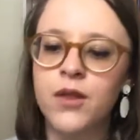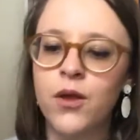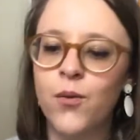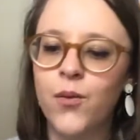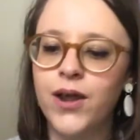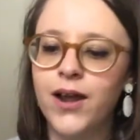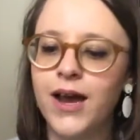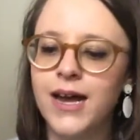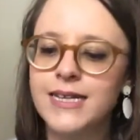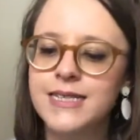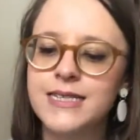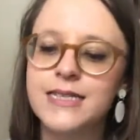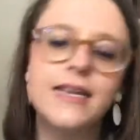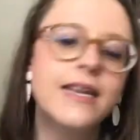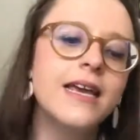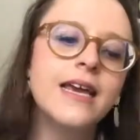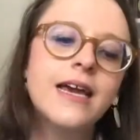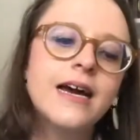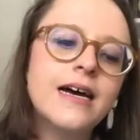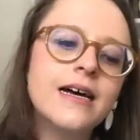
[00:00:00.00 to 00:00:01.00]
when I sit
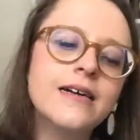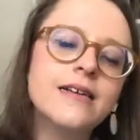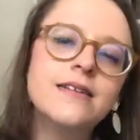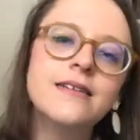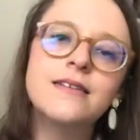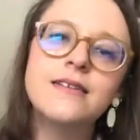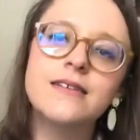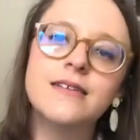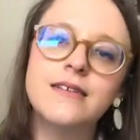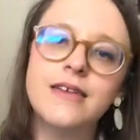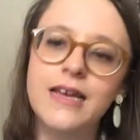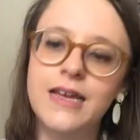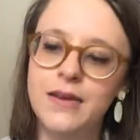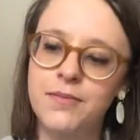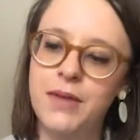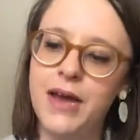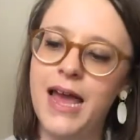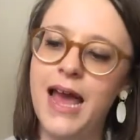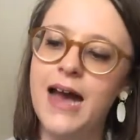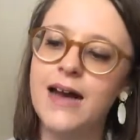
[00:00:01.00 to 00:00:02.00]
here in
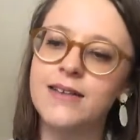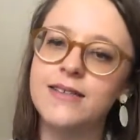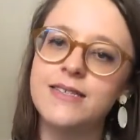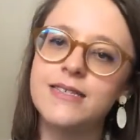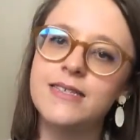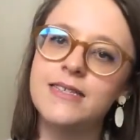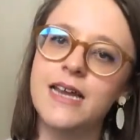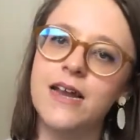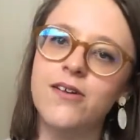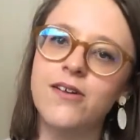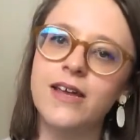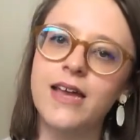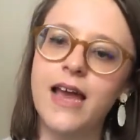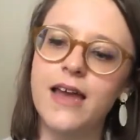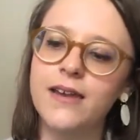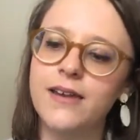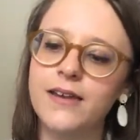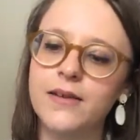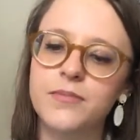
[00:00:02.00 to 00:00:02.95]
my house staring at it